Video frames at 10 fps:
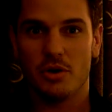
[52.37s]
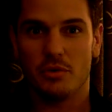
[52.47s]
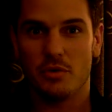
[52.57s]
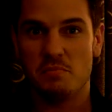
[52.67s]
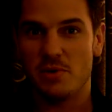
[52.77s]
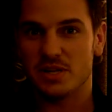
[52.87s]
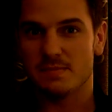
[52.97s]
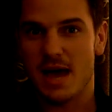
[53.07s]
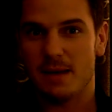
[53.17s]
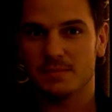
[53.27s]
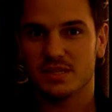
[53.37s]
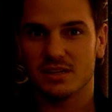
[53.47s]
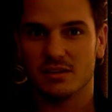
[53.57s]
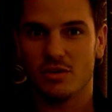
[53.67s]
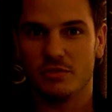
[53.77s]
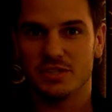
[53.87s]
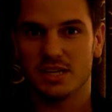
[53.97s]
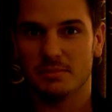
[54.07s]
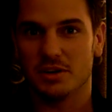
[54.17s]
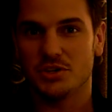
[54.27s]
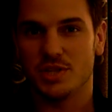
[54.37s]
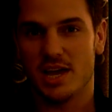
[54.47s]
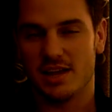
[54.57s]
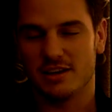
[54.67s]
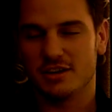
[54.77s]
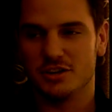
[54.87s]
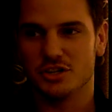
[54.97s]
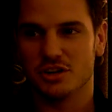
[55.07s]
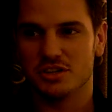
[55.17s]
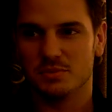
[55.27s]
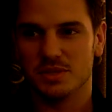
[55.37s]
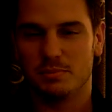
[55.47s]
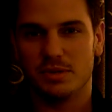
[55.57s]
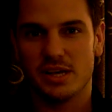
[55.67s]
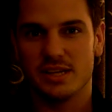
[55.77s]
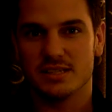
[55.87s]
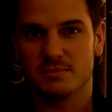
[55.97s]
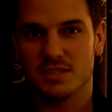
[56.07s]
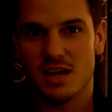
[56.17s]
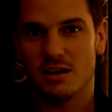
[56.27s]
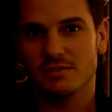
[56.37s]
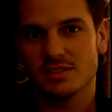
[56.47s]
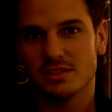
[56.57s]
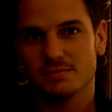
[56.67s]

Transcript: on which maps, and obviously I'm going to do that in conjunction with the players themselves.